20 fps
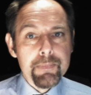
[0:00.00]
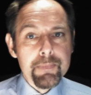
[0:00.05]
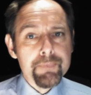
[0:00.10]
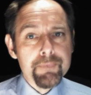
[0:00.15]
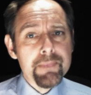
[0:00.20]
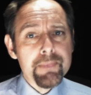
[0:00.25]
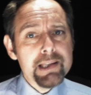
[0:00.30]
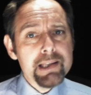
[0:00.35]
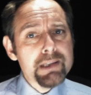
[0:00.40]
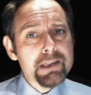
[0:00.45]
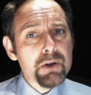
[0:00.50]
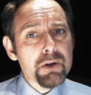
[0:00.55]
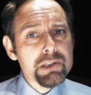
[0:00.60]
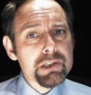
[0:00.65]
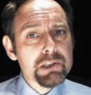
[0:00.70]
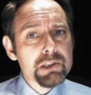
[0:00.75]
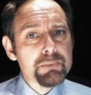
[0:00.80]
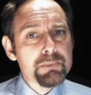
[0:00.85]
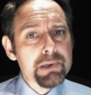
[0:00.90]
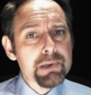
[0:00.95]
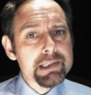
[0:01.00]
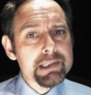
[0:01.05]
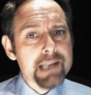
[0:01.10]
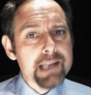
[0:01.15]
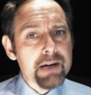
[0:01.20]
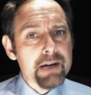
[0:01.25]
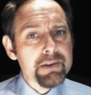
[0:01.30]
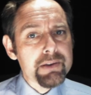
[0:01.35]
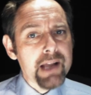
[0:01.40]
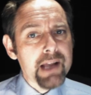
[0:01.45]
And this article points
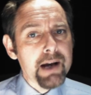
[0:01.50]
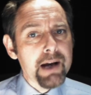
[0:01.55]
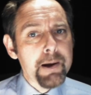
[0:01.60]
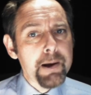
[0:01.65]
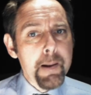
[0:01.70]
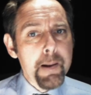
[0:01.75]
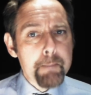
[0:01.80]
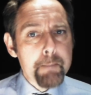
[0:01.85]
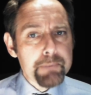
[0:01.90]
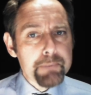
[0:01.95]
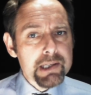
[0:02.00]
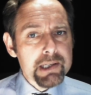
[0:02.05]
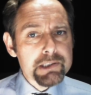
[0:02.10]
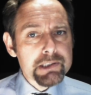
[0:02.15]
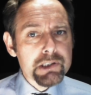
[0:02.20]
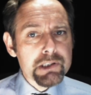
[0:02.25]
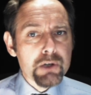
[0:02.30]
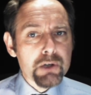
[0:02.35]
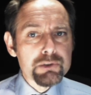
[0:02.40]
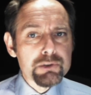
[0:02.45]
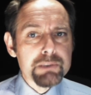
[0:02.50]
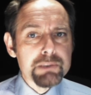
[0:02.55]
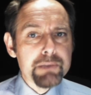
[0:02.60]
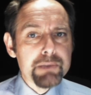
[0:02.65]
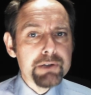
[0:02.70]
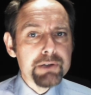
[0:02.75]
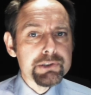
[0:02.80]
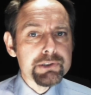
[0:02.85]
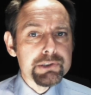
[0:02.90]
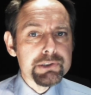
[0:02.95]
out that Britain's
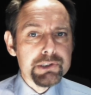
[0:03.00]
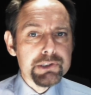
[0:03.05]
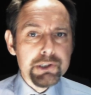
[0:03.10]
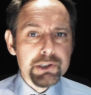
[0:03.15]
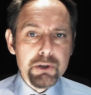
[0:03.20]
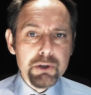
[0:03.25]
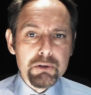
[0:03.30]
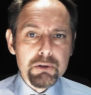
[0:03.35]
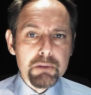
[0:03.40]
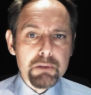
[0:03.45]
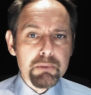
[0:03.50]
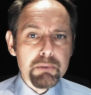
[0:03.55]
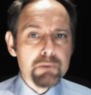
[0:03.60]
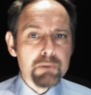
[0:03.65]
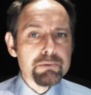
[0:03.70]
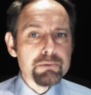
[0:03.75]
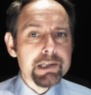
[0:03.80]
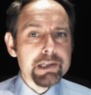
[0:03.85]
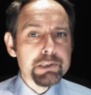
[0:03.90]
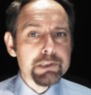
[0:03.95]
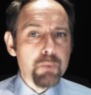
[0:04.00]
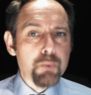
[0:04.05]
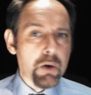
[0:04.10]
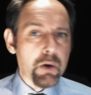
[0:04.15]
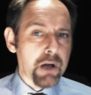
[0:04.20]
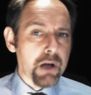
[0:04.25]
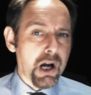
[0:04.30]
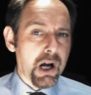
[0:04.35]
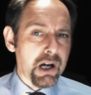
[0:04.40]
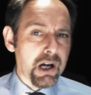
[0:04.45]
contribution to Europe will reach
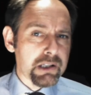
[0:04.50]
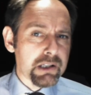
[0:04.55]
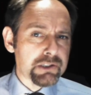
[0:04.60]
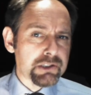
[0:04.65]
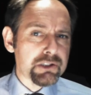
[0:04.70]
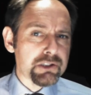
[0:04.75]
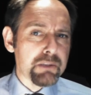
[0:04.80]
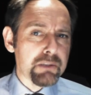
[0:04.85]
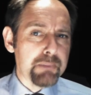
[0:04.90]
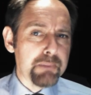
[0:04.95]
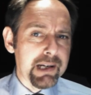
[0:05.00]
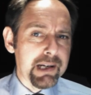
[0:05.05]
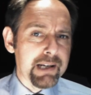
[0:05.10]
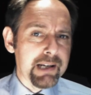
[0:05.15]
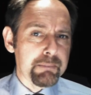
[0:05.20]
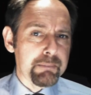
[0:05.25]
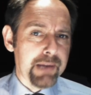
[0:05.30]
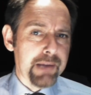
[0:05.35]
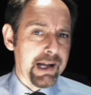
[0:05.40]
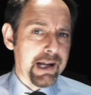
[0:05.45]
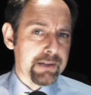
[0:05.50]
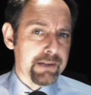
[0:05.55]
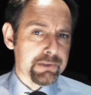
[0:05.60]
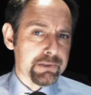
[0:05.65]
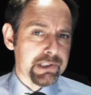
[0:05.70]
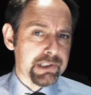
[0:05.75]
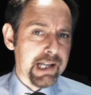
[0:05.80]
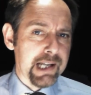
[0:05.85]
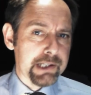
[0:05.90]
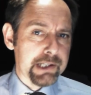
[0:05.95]
£100 billion
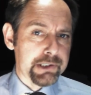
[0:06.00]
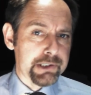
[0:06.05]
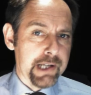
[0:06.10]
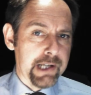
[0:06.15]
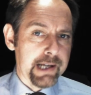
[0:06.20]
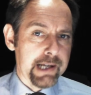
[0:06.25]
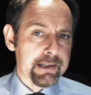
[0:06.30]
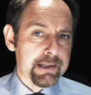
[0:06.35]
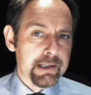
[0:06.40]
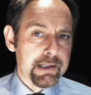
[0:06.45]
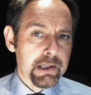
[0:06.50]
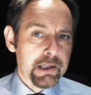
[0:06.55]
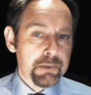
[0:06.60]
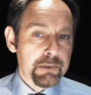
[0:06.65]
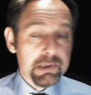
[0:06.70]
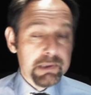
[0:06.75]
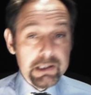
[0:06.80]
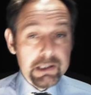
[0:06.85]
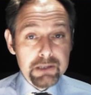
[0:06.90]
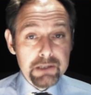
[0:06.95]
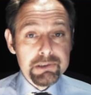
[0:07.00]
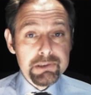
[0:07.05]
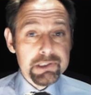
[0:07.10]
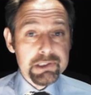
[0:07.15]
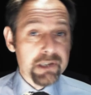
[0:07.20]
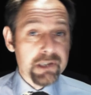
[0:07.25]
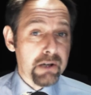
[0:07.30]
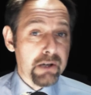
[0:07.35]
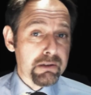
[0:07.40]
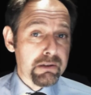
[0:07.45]
next year, with the current
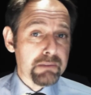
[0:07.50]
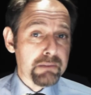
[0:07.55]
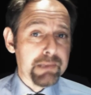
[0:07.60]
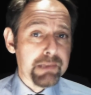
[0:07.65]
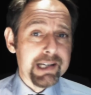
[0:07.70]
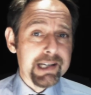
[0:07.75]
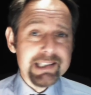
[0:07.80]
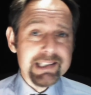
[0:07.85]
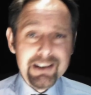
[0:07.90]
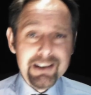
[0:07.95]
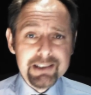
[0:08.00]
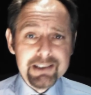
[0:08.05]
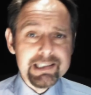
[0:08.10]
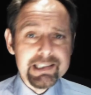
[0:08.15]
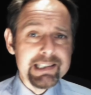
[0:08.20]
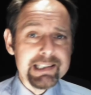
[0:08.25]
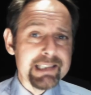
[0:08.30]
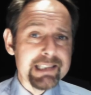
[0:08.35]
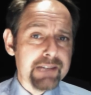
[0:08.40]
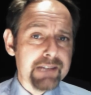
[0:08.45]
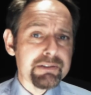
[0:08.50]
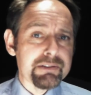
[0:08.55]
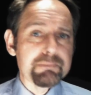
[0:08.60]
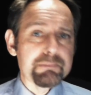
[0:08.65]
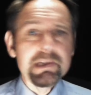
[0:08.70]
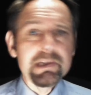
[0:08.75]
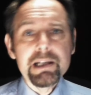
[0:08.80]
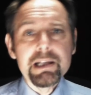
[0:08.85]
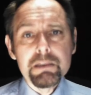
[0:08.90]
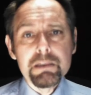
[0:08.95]
total being £97
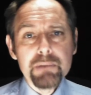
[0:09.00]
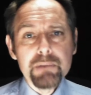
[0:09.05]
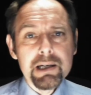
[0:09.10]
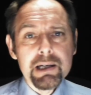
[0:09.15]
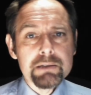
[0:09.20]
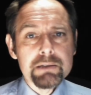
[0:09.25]
billion.